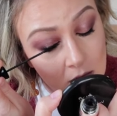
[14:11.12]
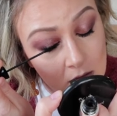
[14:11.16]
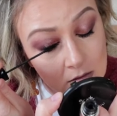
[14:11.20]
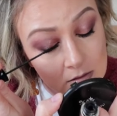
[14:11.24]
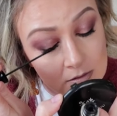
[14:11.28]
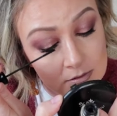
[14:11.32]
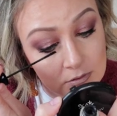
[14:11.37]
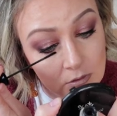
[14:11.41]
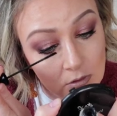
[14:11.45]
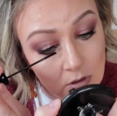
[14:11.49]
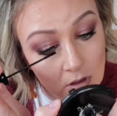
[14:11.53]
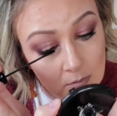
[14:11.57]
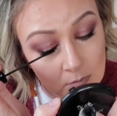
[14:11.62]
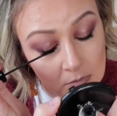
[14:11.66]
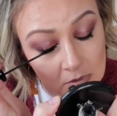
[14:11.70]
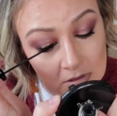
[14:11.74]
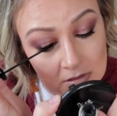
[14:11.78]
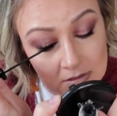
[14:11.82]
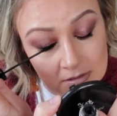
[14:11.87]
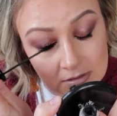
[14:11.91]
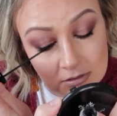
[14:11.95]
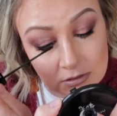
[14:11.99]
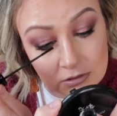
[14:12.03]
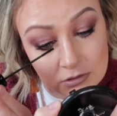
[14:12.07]
So I'm going to
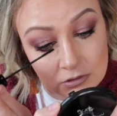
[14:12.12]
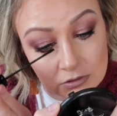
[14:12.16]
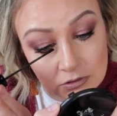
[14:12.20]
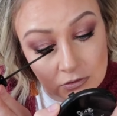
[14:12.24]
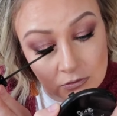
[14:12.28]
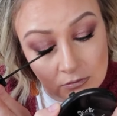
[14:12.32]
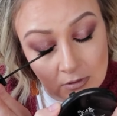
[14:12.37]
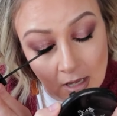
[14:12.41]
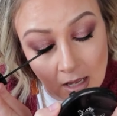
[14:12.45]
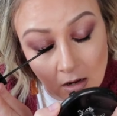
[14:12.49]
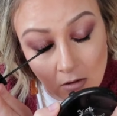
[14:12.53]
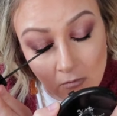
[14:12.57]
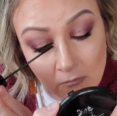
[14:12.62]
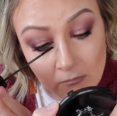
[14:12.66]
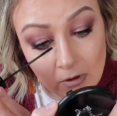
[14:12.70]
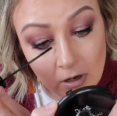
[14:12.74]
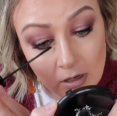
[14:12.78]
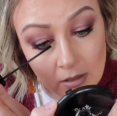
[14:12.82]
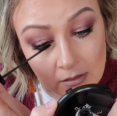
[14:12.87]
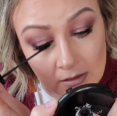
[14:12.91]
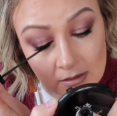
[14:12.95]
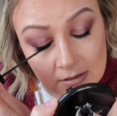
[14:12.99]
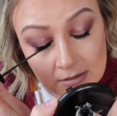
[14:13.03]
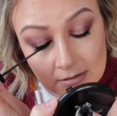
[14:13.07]
just do that over
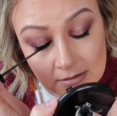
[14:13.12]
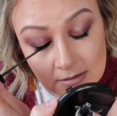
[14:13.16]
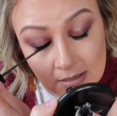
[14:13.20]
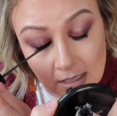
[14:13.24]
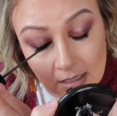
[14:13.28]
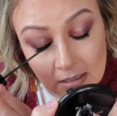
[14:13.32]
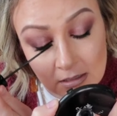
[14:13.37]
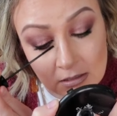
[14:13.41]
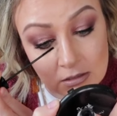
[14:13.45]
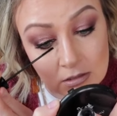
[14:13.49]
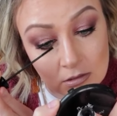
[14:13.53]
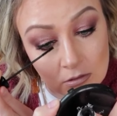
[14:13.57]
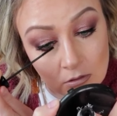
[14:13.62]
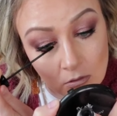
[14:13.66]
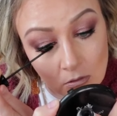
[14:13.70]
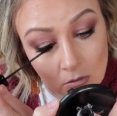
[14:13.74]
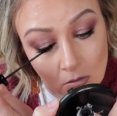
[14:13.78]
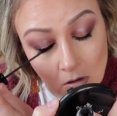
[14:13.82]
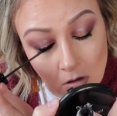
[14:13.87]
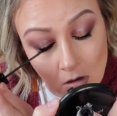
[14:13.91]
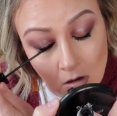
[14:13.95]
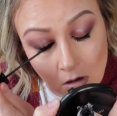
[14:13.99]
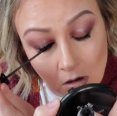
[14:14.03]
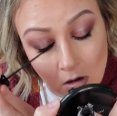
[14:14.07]
on this side too.